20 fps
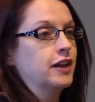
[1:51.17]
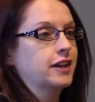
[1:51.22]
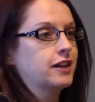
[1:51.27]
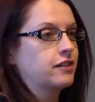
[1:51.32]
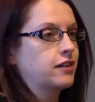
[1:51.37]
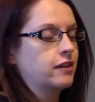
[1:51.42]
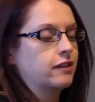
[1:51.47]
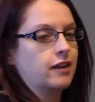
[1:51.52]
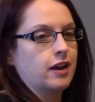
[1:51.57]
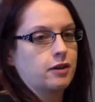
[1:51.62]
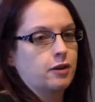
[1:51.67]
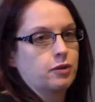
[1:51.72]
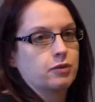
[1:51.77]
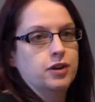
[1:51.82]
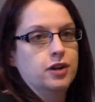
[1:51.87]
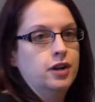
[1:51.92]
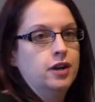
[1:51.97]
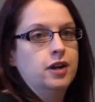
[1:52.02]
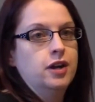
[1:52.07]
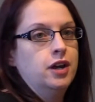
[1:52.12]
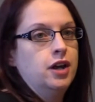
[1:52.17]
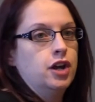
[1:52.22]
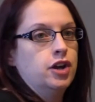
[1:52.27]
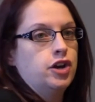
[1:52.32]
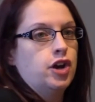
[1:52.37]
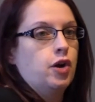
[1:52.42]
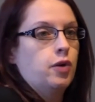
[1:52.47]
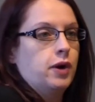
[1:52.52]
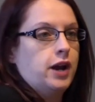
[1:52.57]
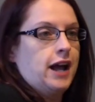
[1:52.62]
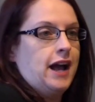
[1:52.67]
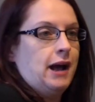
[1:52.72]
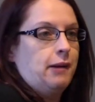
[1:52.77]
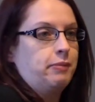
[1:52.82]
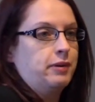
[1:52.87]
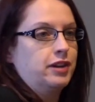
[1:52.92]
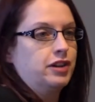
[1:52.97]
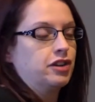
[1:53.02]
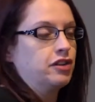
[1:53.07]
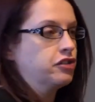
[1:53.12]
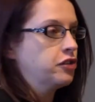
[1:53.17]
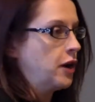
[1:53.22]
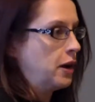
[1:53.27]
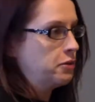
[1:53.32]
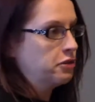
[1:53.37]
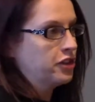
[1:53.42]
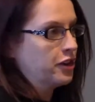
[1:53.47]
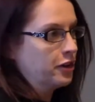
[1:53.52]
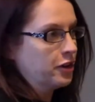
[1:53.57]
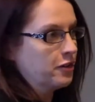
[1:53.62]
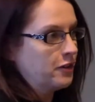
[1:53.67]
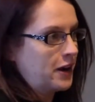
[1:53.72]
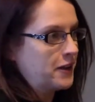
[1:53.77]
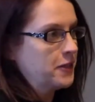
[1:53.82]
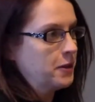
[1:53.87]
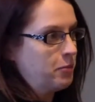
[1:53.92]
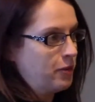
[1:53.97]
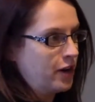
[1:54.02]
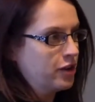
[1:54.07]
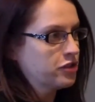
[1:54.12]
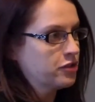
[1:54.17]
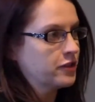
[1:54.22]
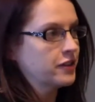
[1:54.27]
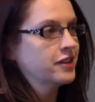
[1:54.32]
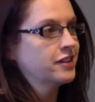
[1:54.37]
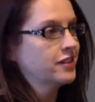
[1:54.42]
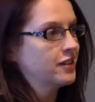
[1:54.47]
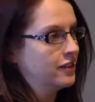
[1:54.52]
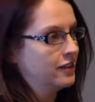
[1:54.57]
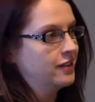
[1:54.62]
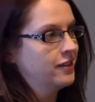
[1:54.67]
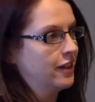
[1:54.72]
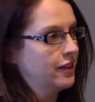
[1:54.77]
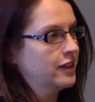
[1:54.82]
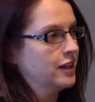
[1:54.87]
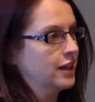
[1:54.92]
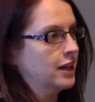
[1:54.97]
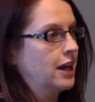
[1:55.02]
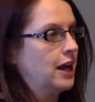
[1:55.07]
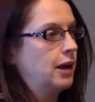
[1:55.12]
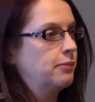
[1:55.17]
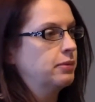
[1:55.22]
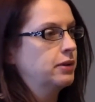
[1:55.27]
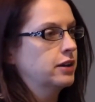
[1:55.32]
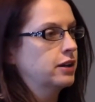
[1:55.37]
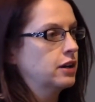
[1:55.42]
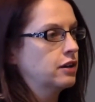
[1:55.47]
And he says, I don't know what happened. And so I was there to write the press release because nothing had happened.